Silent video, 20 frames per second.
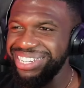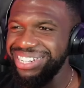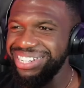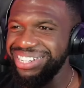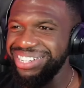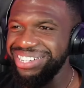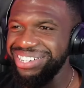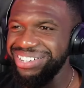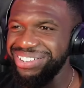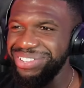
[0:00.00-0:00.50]

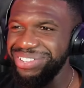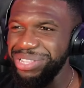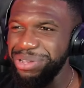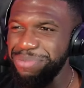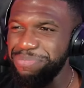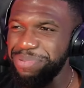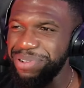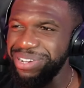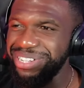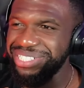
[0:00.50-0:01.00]
Oh, and
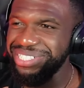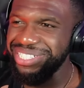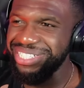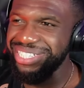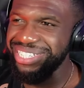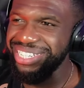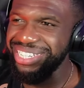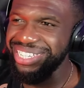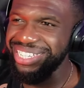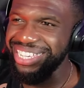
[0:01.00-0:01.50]
the
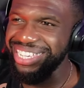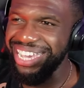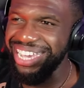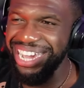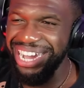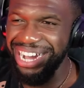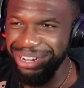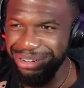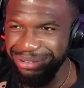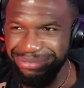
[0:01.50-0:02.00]
punching.
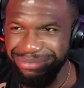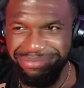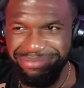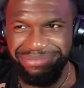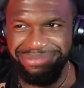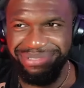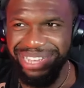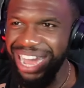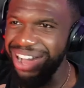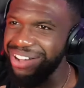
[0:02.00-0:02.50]
Yep.
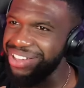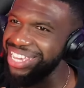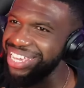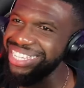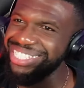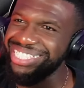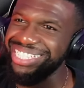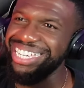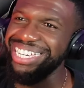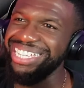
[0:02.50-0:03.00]

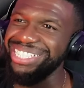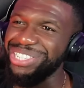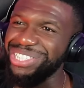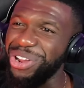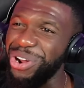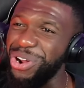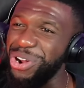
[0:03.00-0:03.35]
Aokiji is a